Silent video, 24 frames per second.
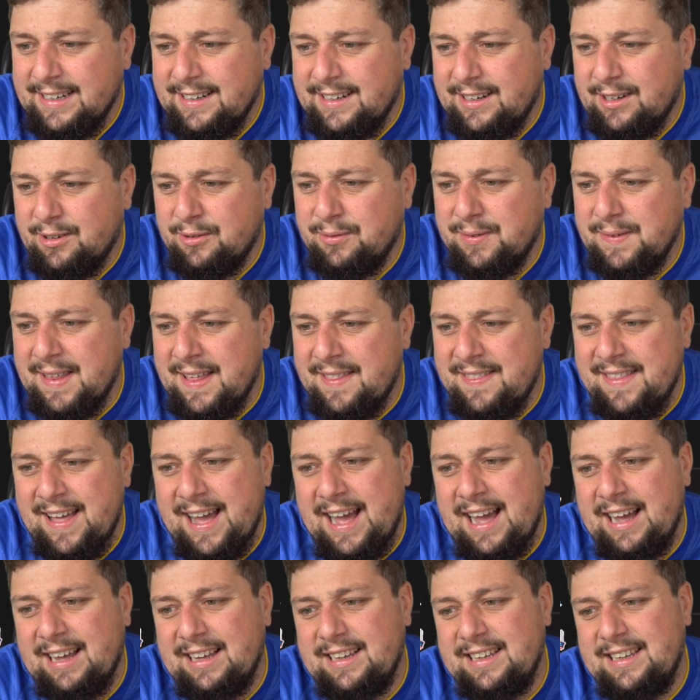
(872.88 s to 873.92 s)
Other than
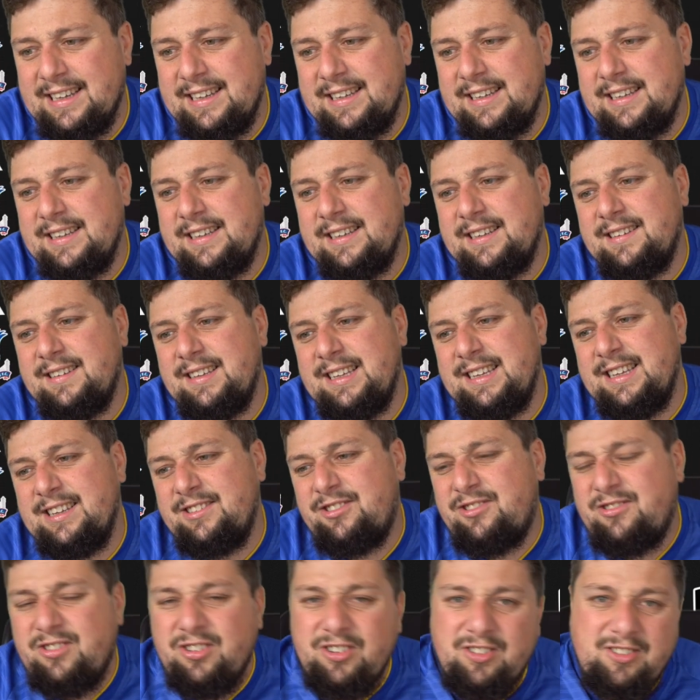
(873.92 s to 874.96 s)
that,
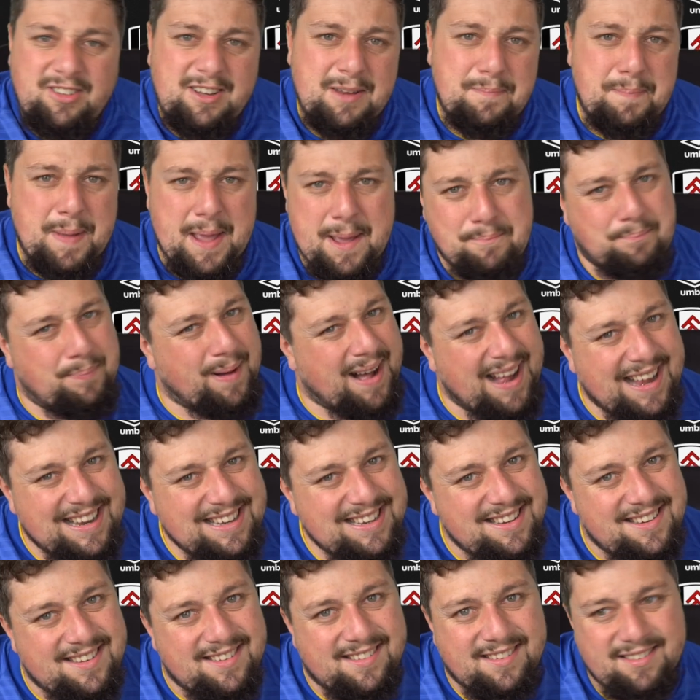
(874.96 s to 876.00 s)
it's just a bit
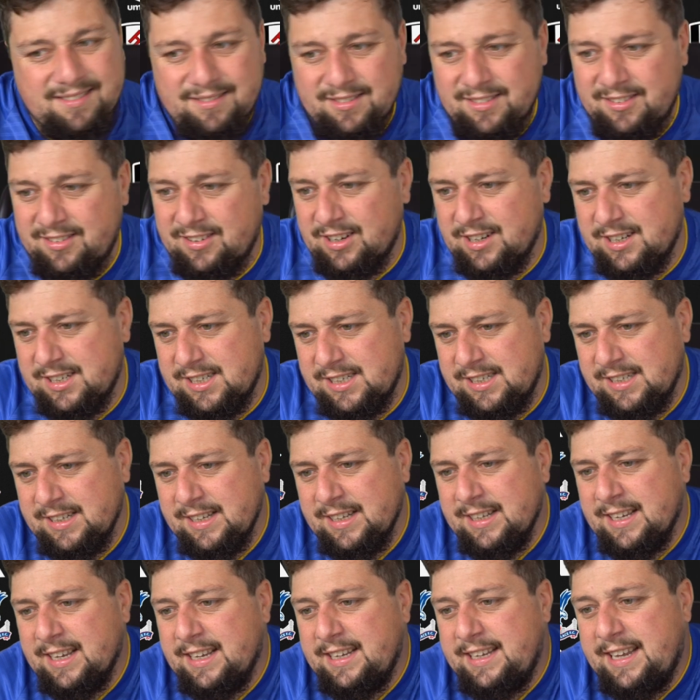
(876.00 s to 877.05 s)
bland. So,
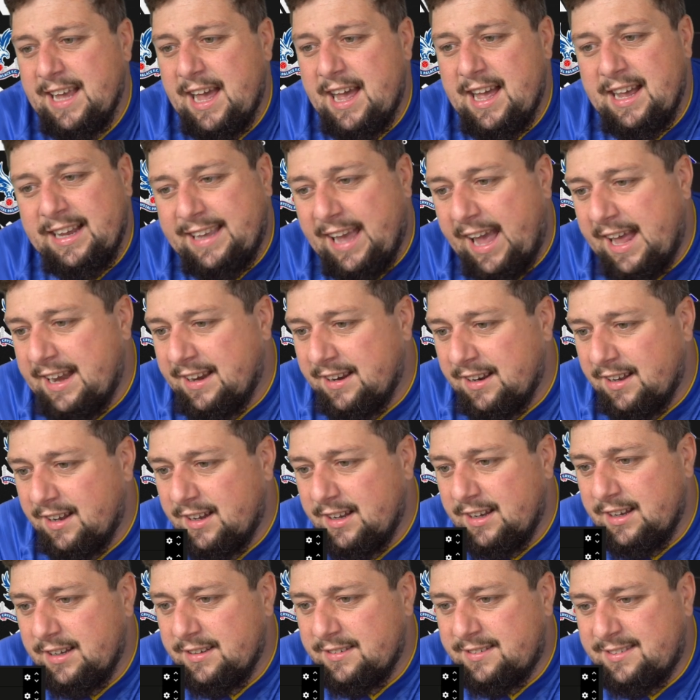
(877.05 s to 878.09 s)
yeah, again,
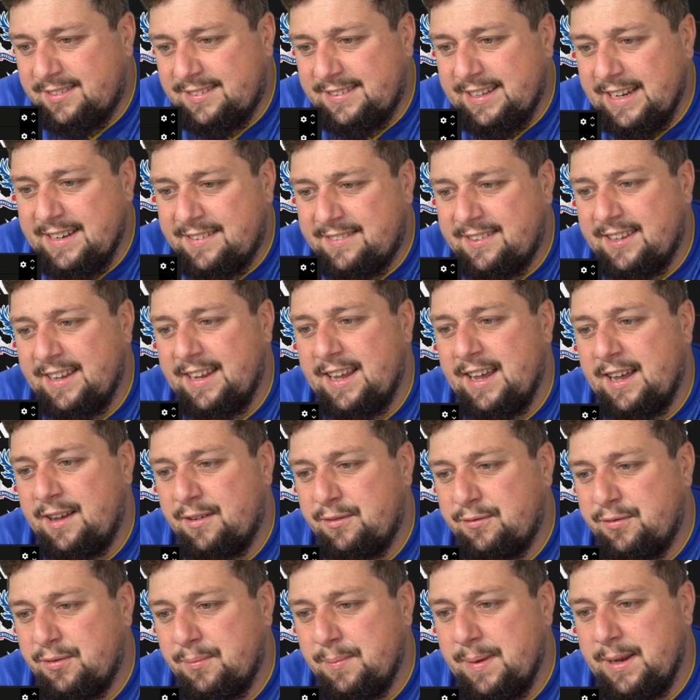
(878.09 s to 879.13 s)
C tier
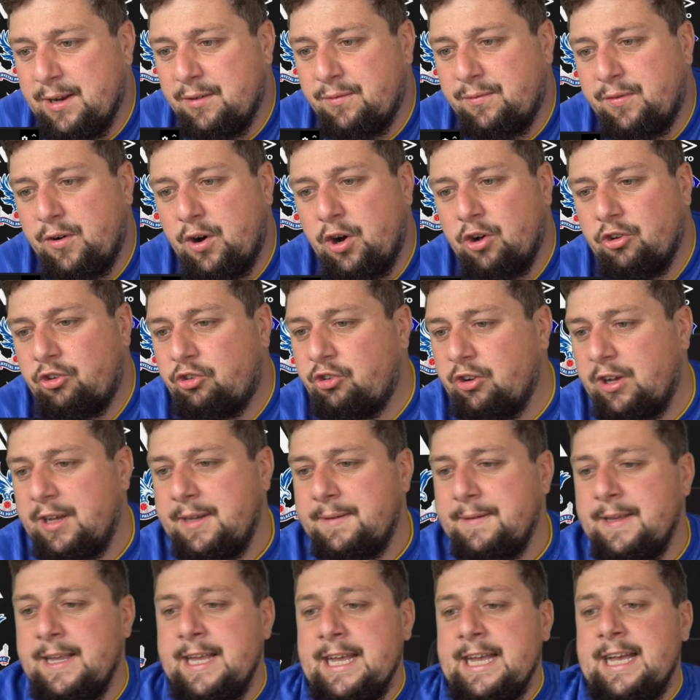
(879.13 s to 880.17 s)
for me,
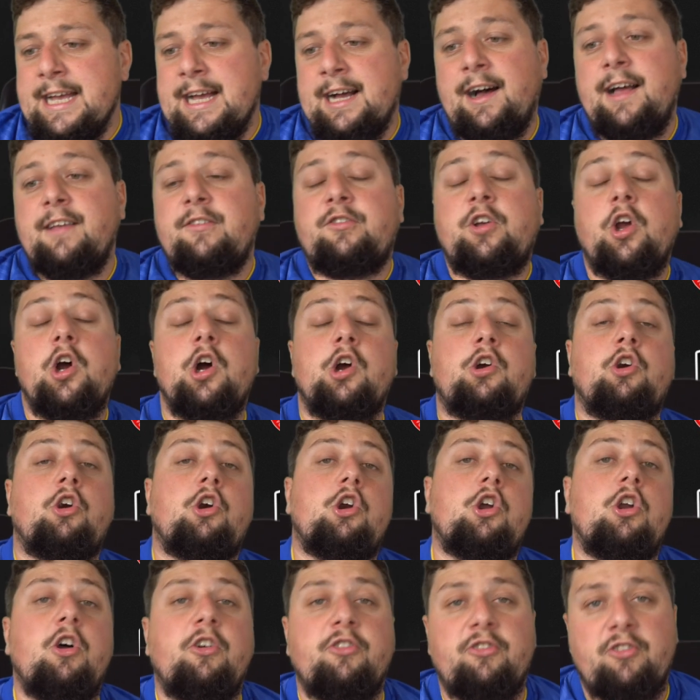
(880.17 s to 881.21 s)
unfortunately. Let's go
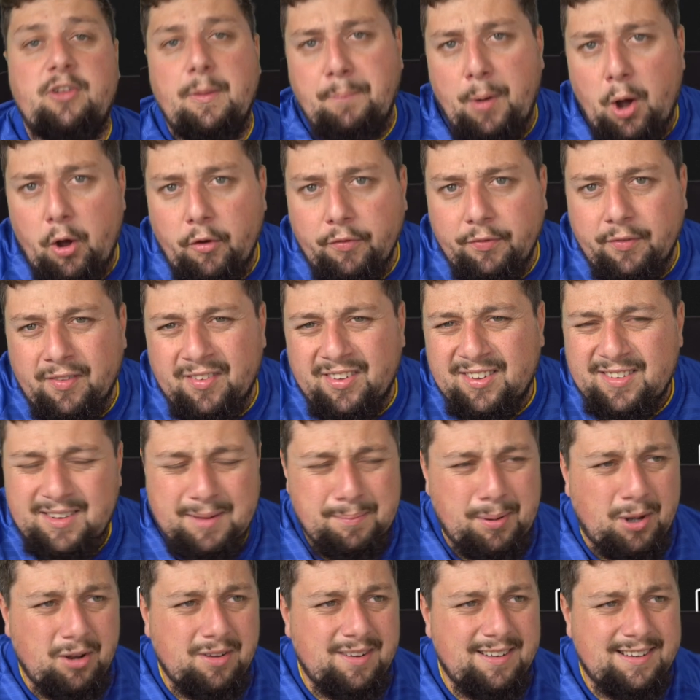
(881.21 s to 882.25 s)
across the pond. The
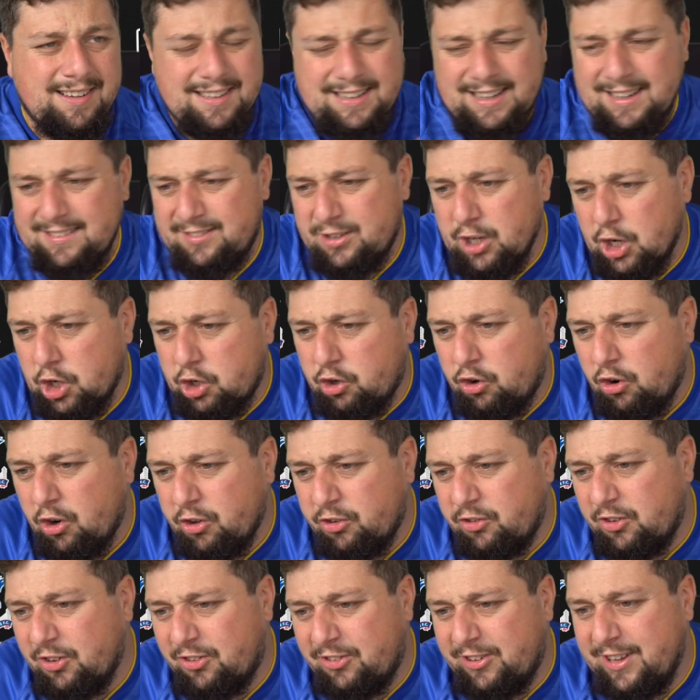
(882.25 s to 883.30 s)
pond? Let's go
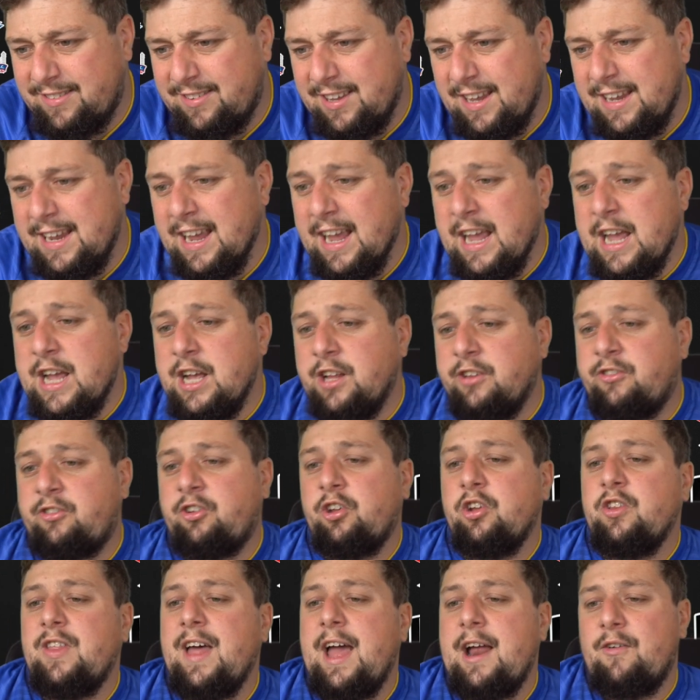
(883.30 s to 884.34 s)
across the city
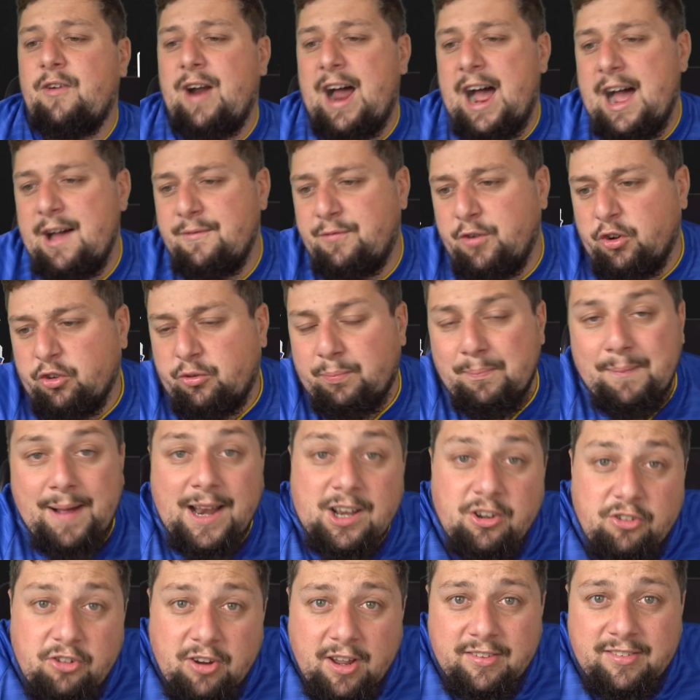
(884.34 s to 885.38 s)
to their rivals,
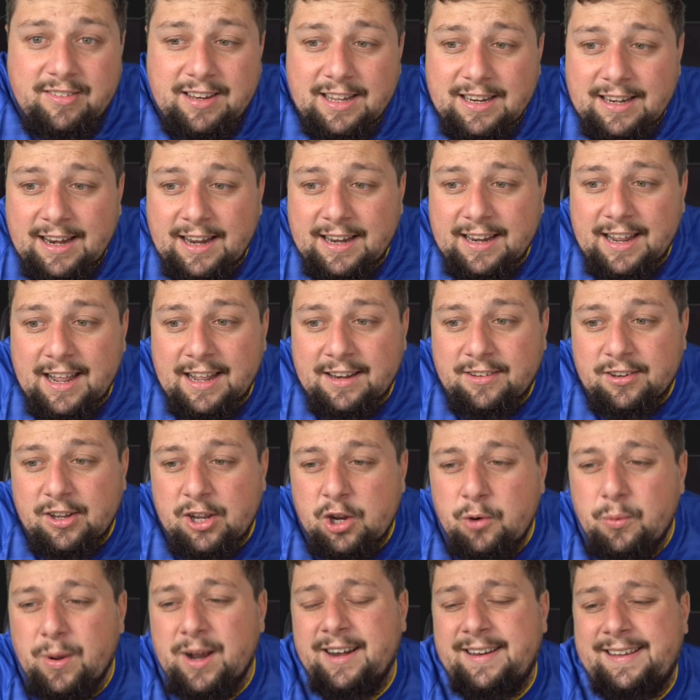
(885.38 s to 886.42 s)
Manchester United,
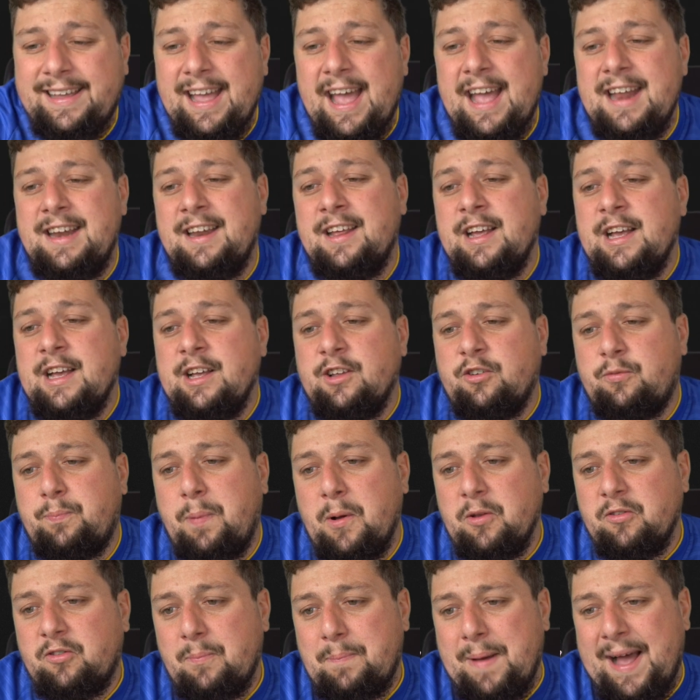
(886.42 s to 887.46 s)
who are again
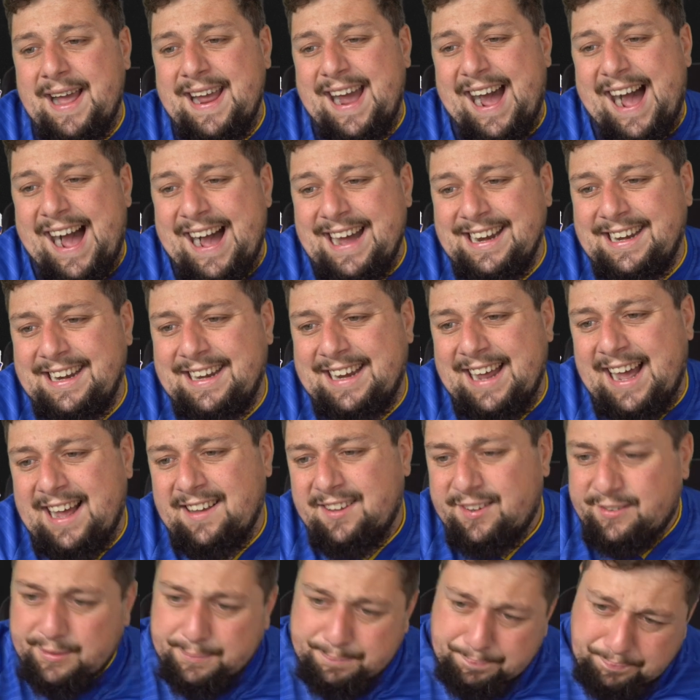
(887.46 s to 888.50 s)
sponsored by
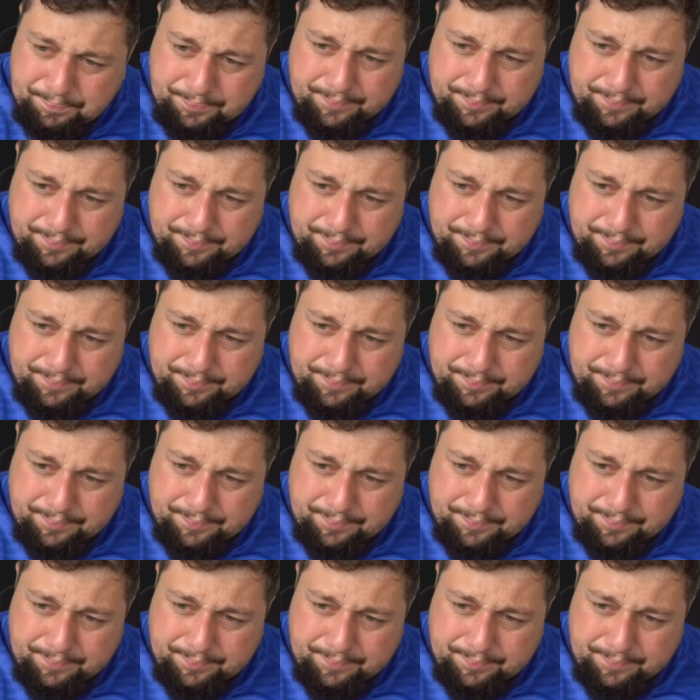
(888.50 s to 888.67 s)
Adidas.